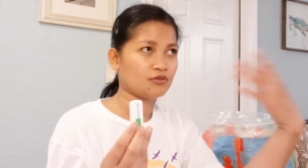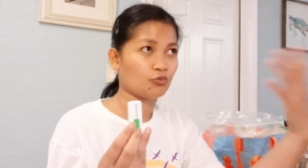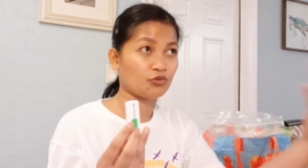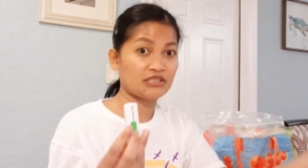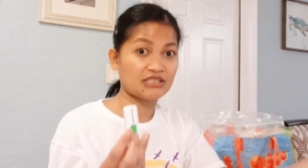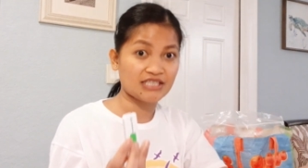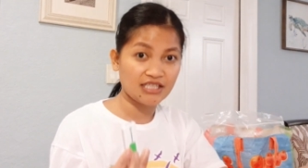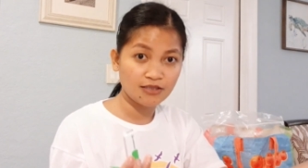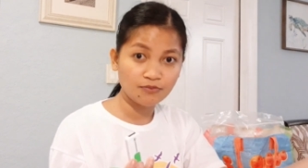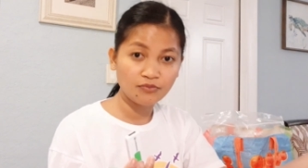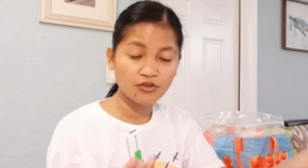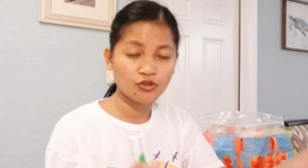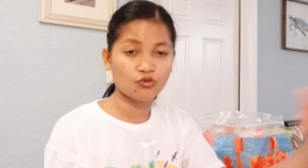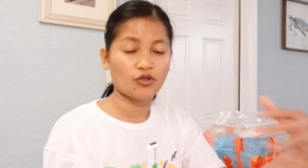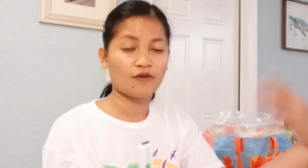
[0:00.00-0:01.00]
redeem.
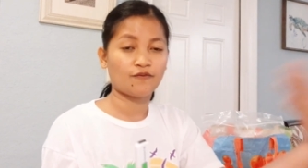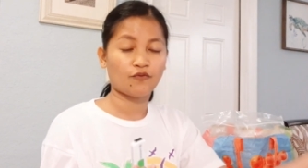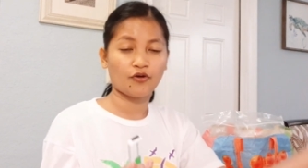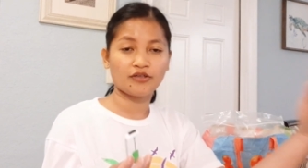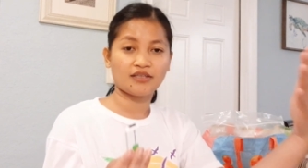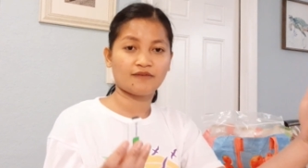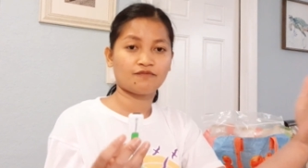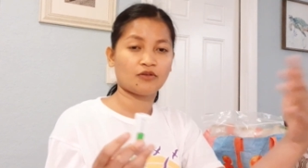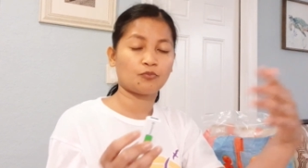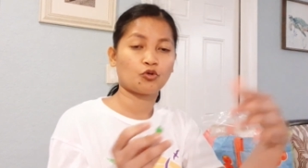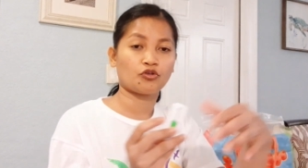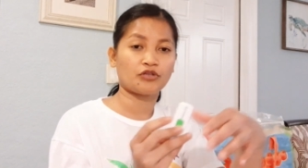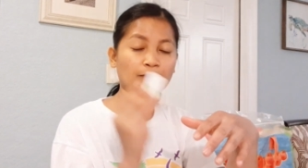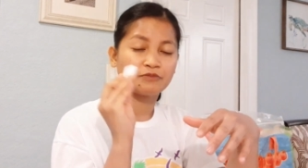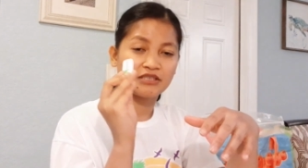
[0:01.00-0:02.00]
You avoid them from
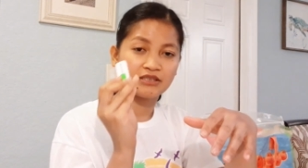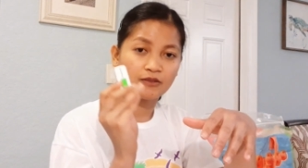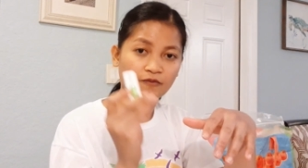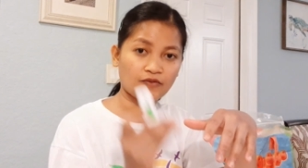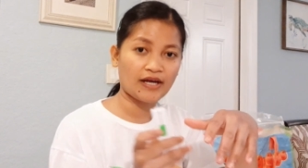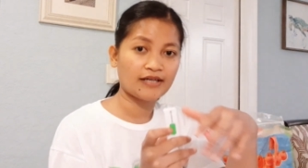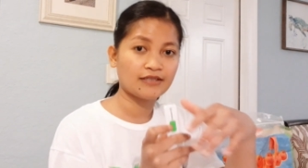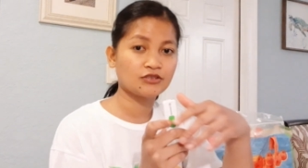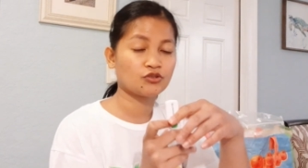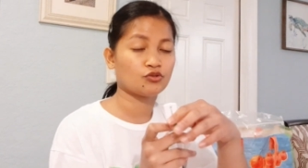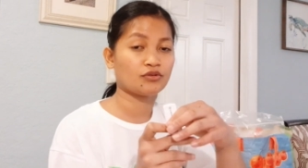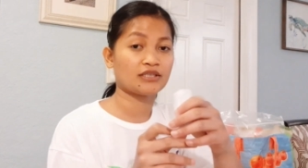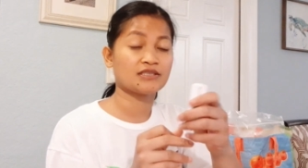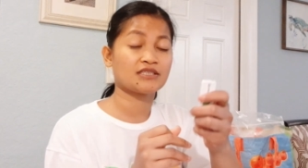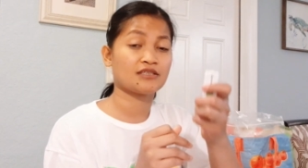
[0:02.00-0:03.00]
corrupting the files so
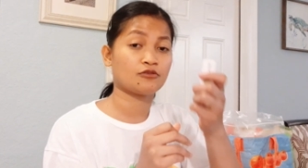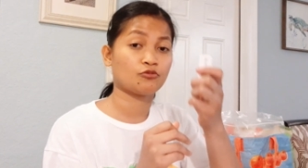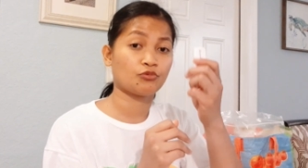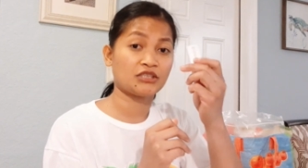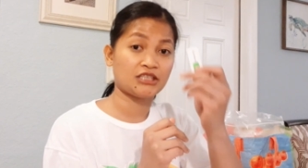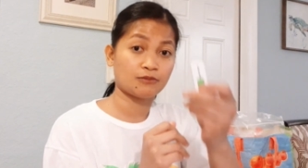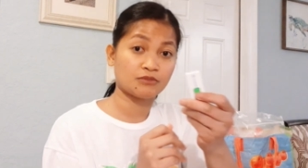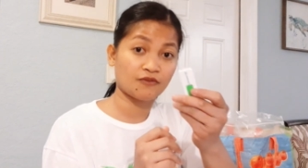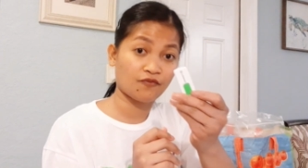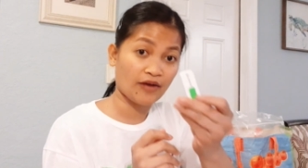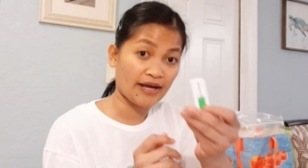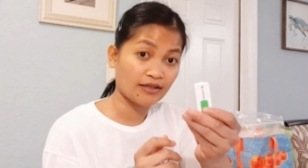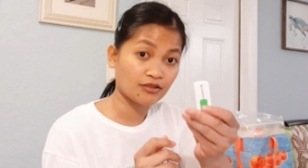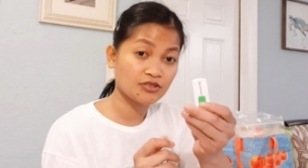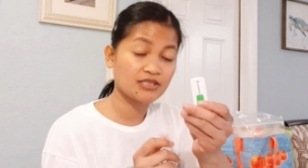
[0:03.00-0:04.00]
you can still redeem the
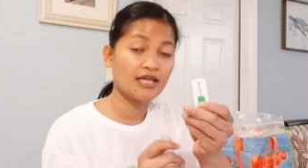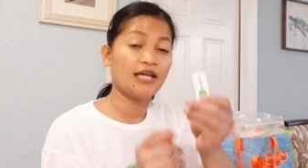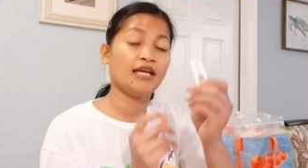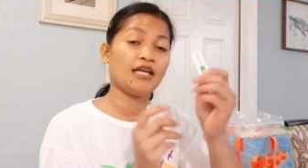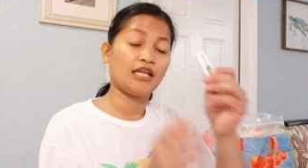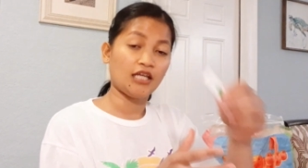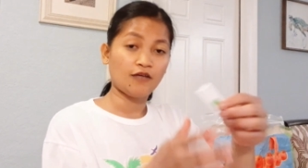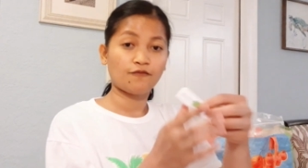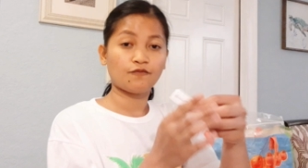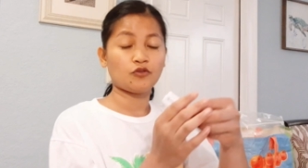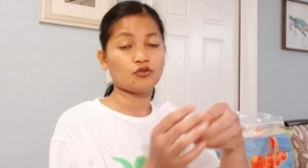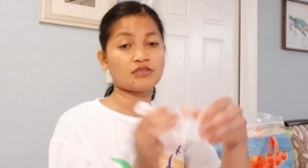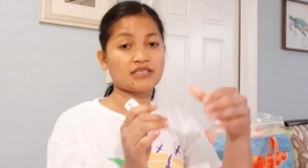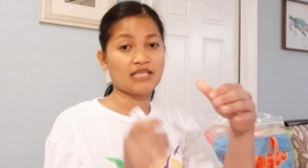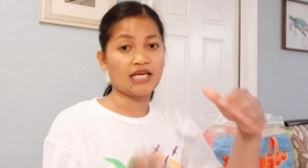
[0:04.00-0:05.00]
files if
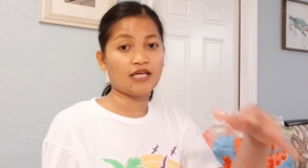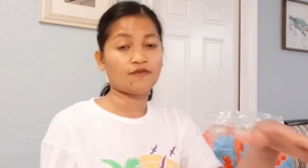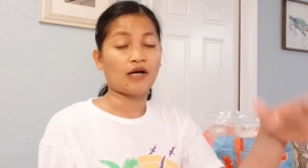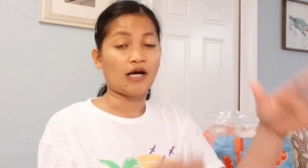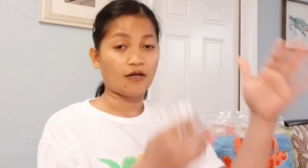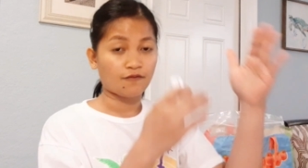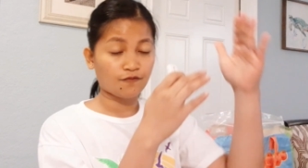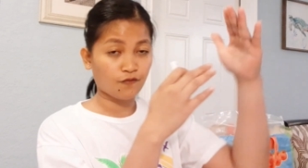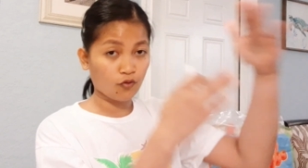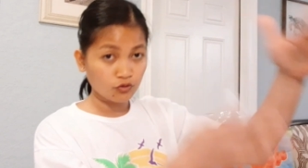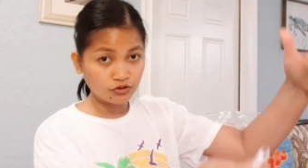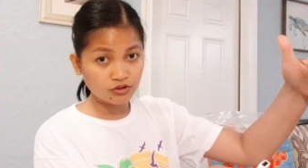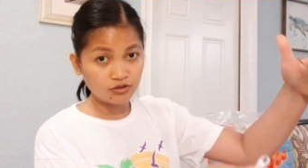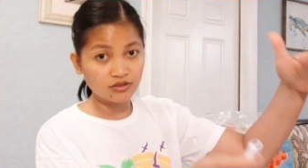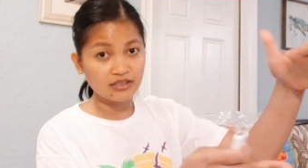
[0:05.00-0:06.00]
you save a
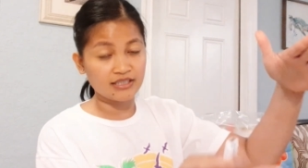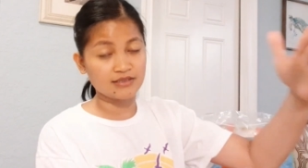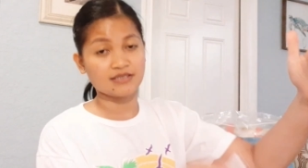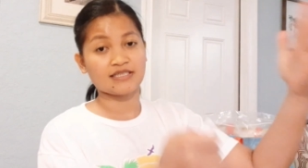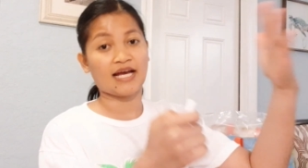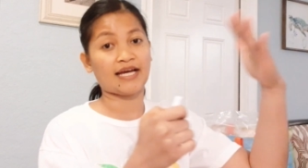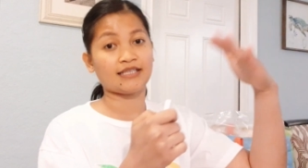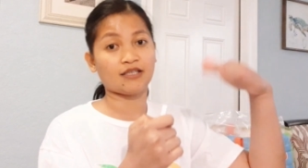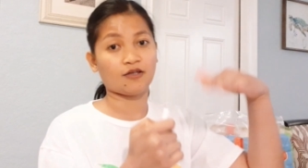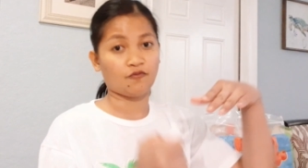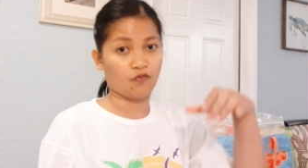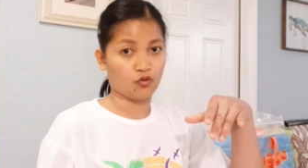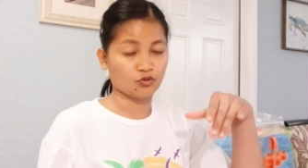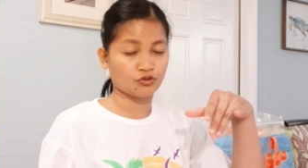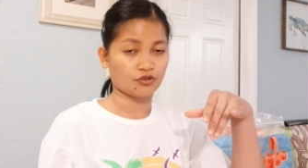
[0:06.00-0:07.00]
folder inside a
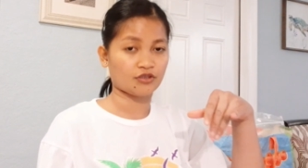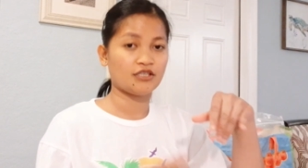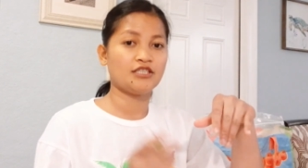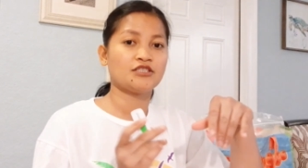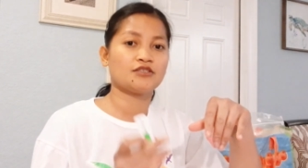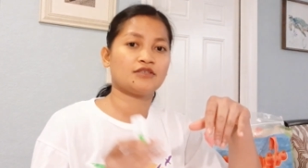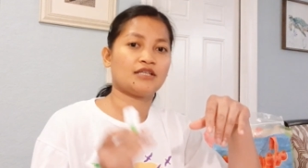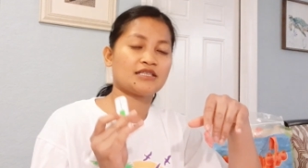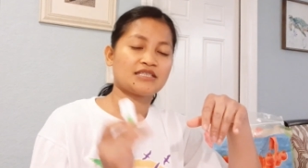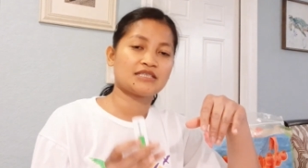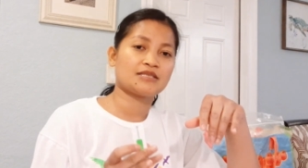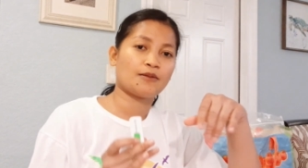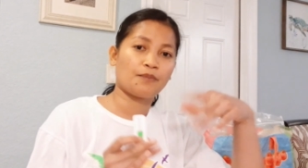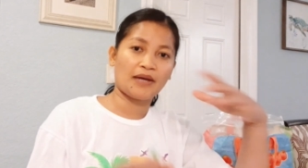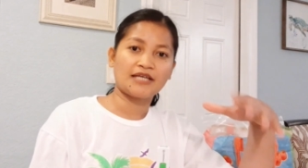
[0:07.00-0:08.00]
folder. So
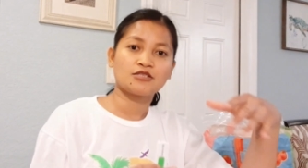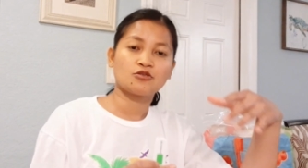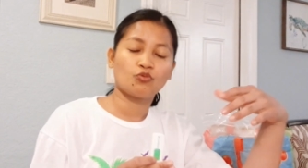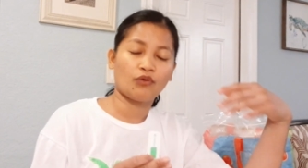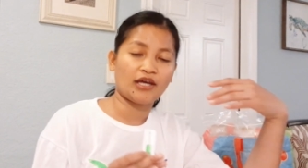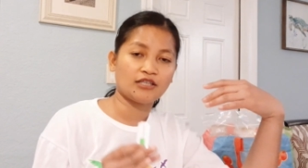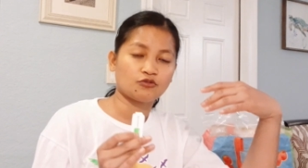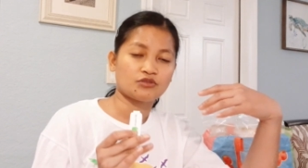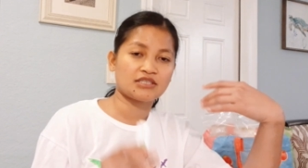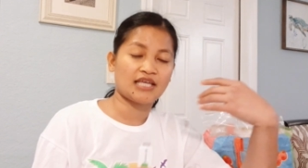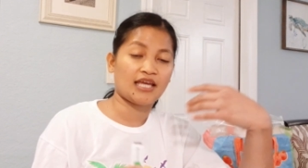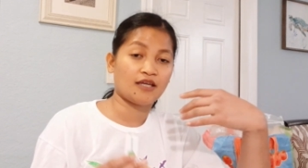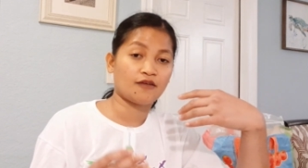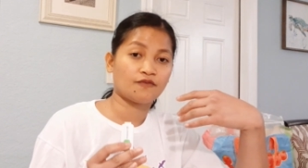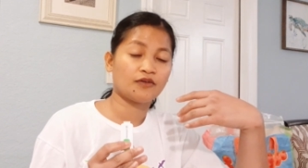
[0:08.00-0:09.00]
that's the best way to
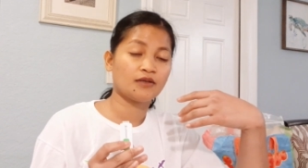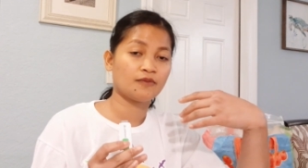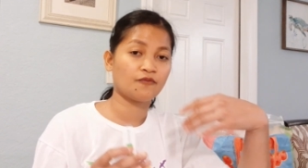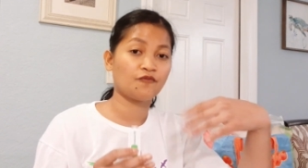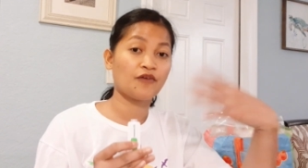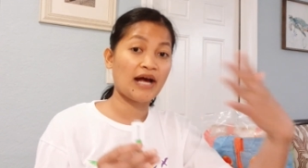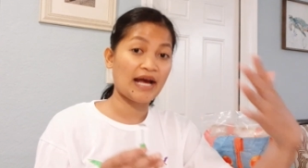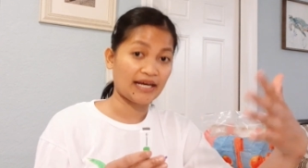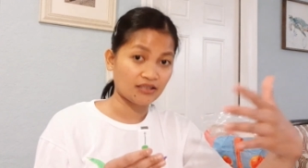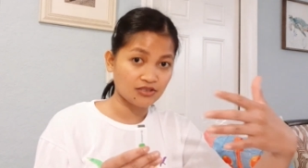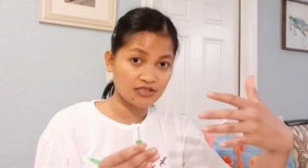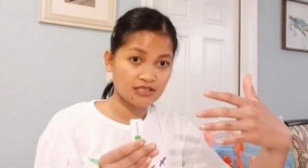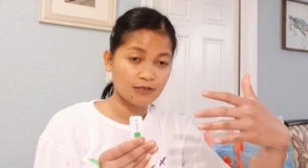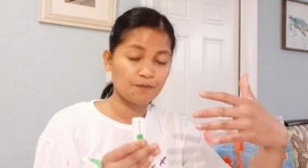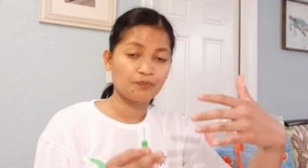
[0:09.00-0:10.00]
save
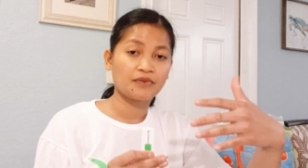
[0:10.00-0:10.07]
files